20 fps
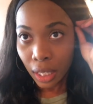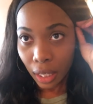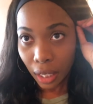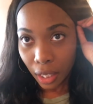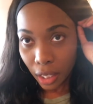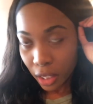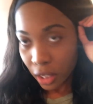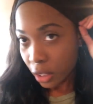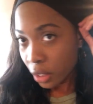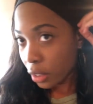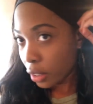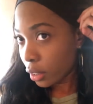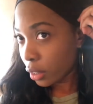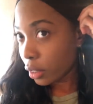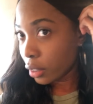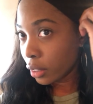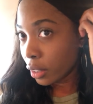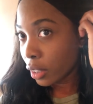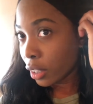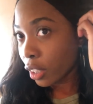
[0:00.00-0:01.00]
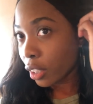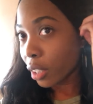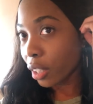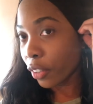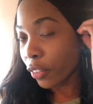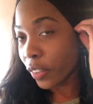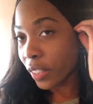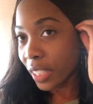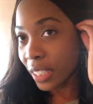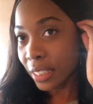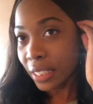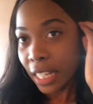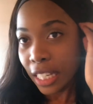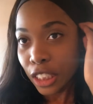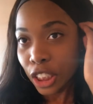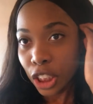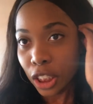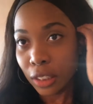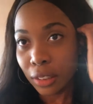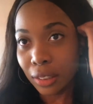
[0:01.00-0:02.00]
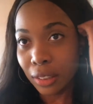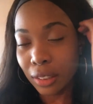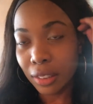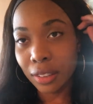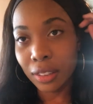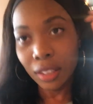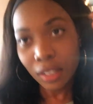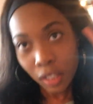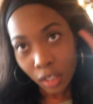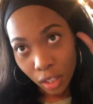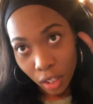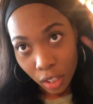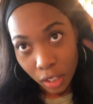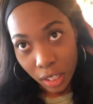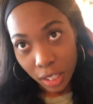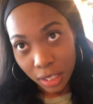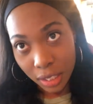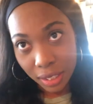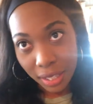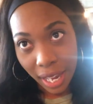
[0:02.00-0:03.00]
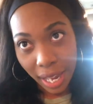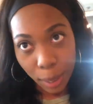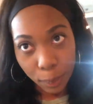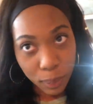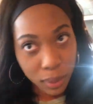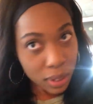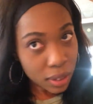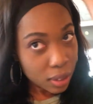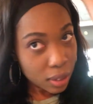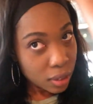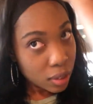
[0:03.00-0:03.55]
Gotta cover these edges, these naps.